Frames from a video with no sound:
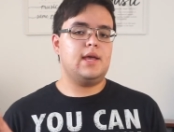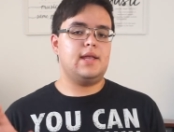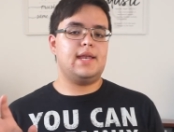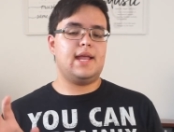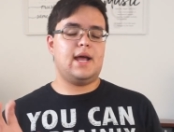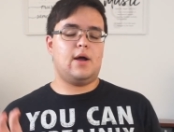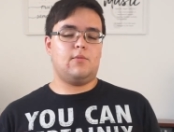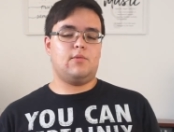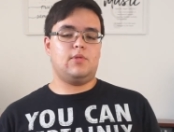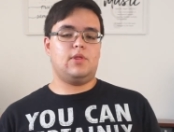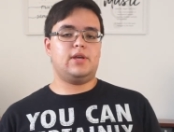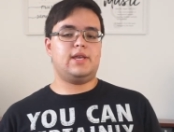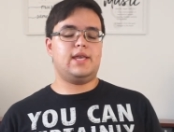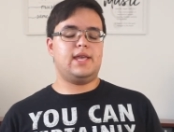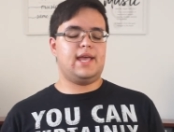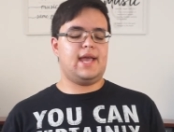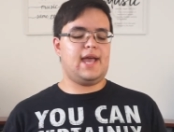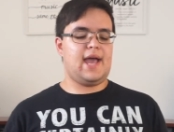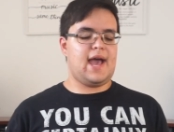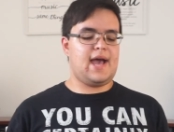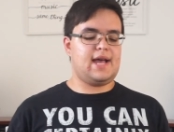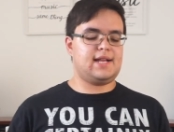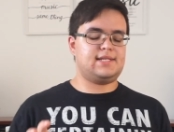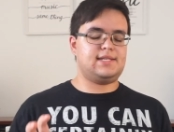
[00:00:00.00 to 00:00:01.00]
Now, looking
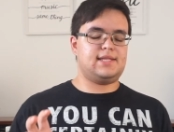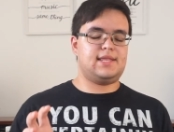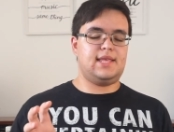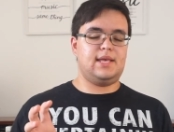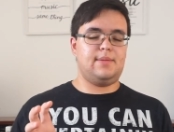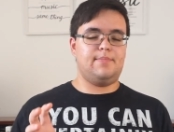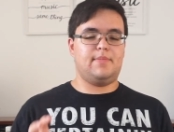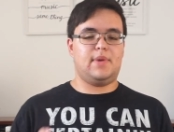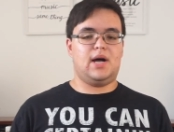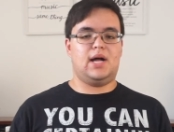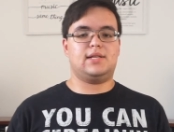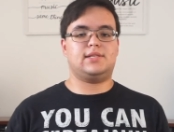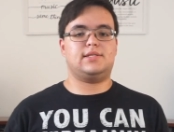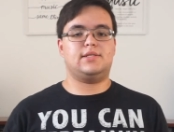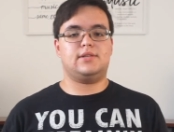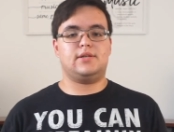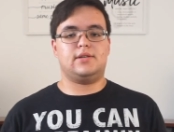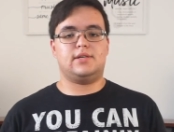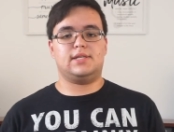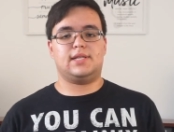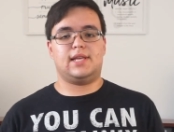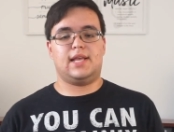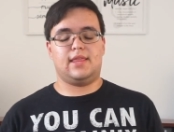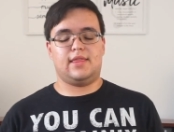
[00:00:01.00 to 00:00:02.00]
at the
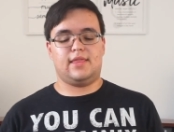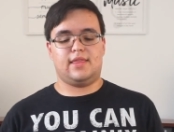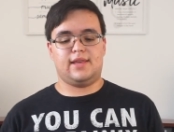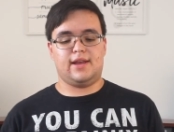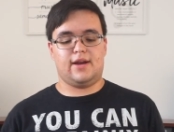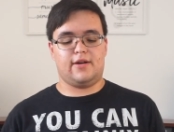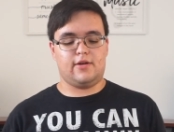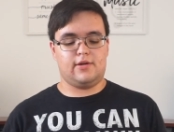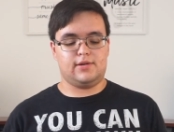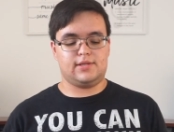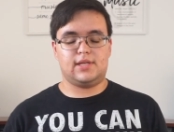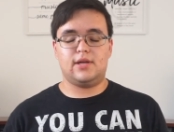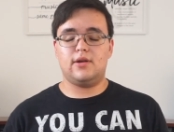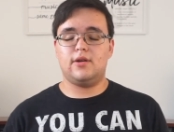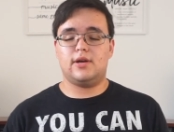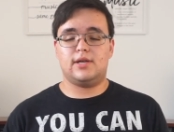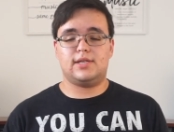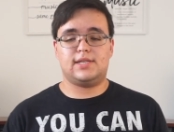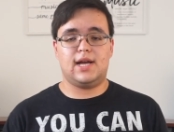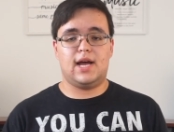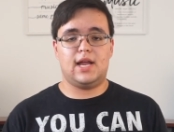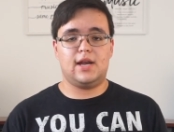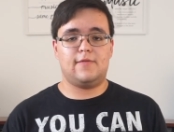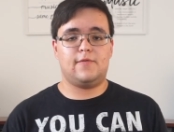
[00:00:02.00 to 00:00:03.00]
monsters in Theros, there are a
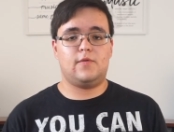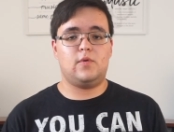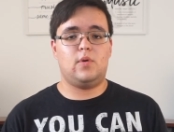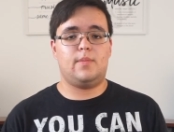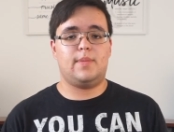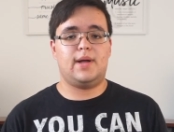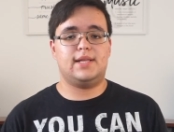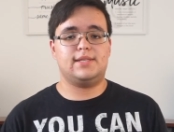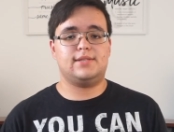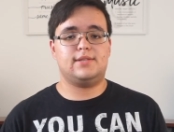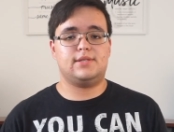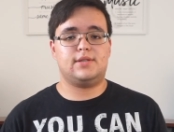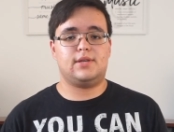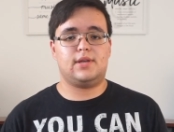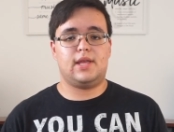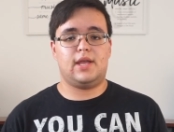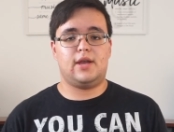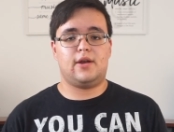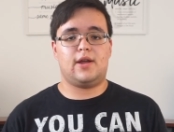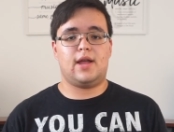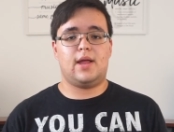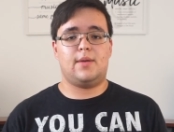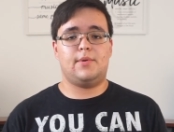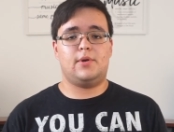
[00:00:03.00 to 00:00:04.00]
ton of cool monsters in
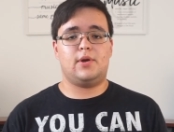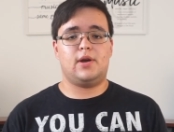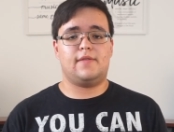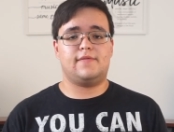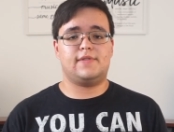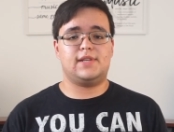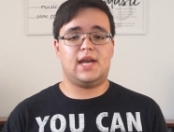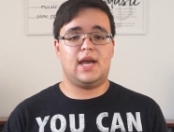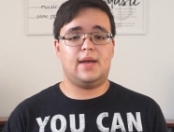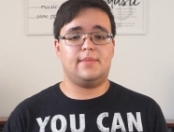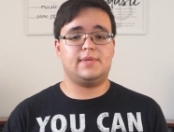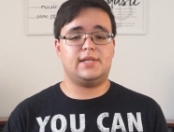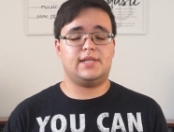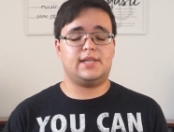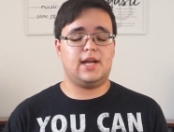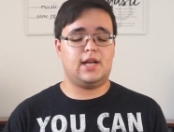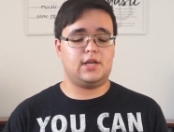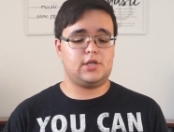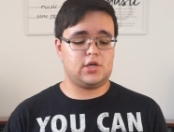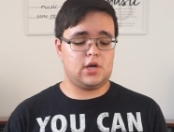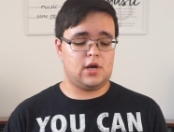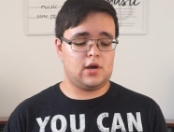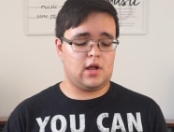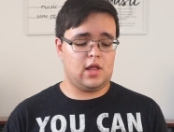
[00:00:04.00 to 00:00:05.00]
here and we don't have time to
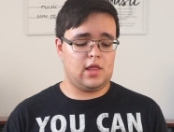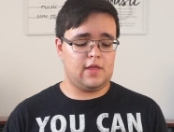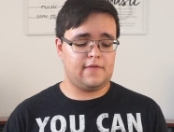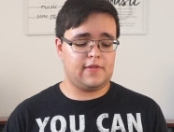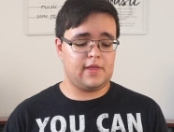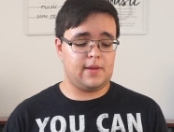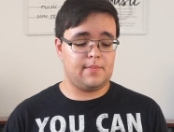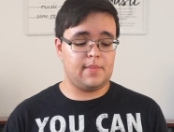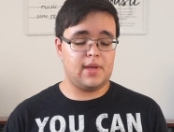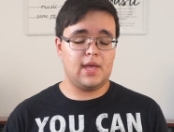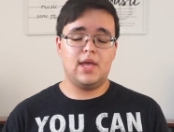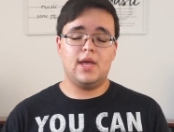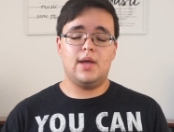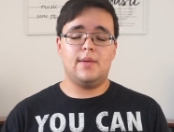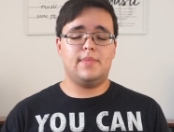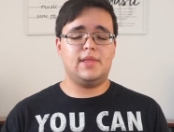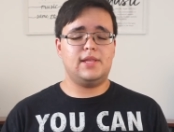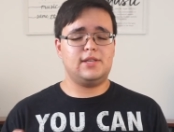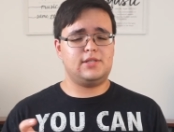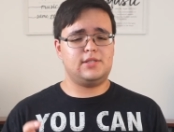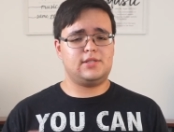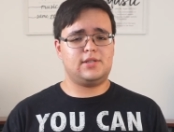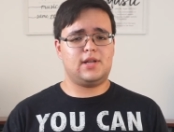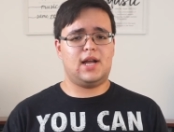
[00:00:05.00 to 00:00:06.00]
touch on all of them.
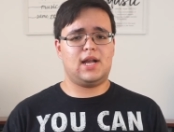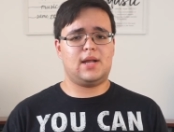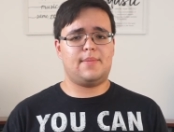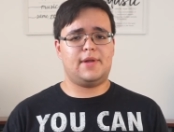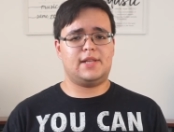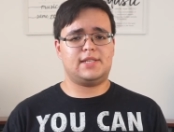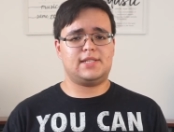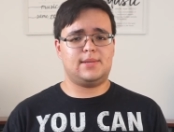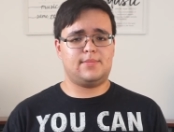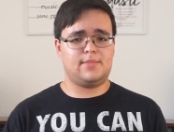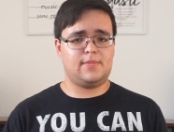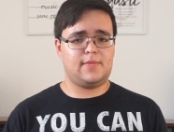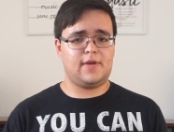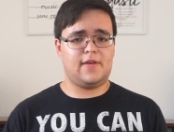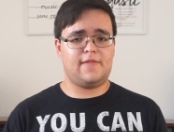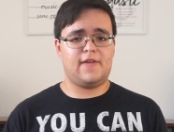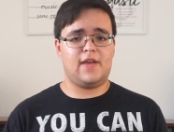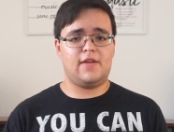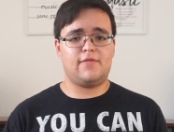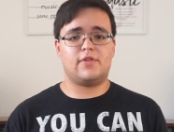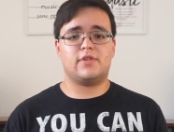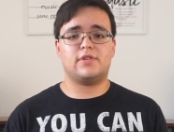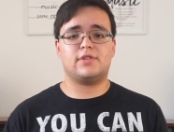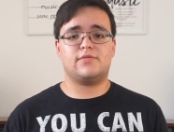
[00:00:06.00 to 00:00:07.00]
Let's just talk about some of my
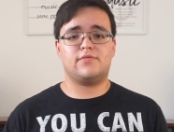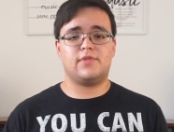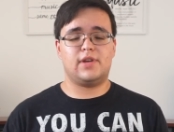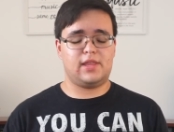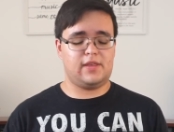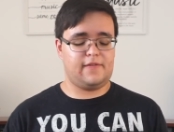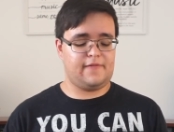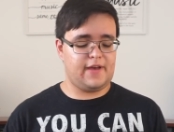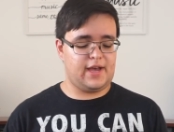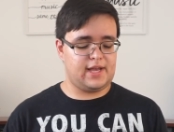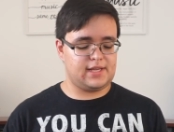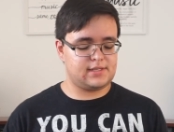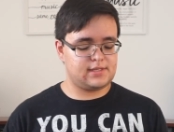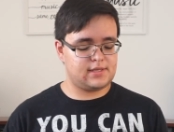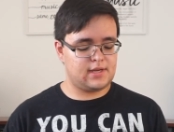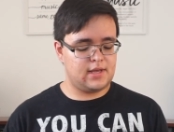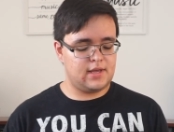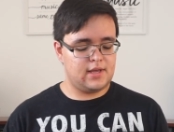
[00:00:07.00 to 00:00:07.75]
favorites really fast.